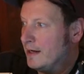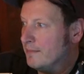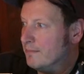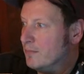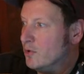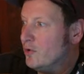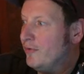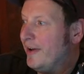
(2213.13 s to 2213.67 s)

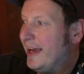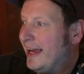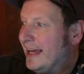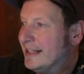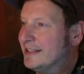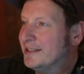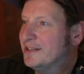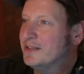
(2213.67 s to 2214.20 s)
Move
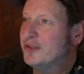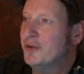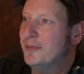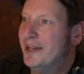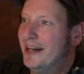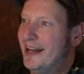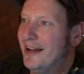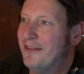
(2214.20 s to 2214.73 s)
hands to zoom
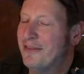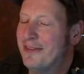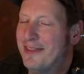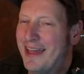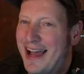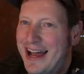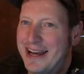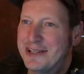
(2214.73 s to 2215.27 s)
in and out.
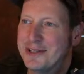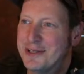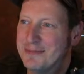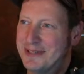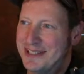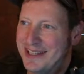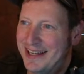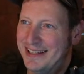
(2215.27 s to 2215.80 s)
That is the
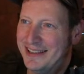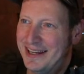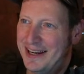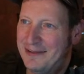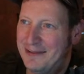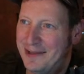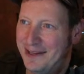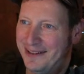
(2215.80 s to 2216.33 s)
mistake that
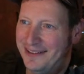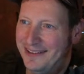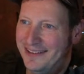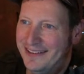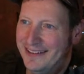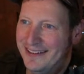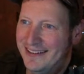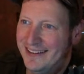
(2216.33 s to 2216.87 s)
I made.
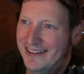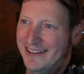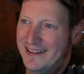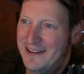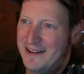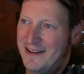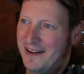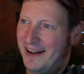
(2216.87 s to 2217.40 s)

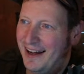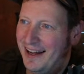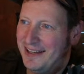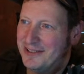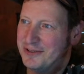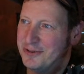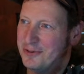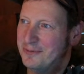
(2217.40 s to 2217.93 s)

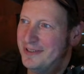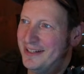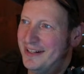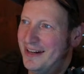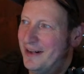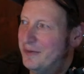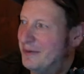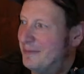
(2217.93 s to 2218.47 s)
I zoomed in
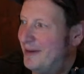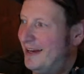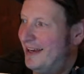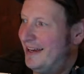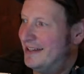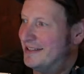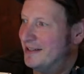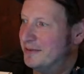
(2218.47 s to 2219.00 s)
and out with my
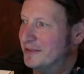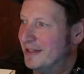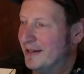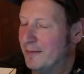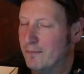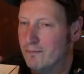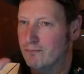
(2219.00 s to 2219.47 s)
hands. I was like,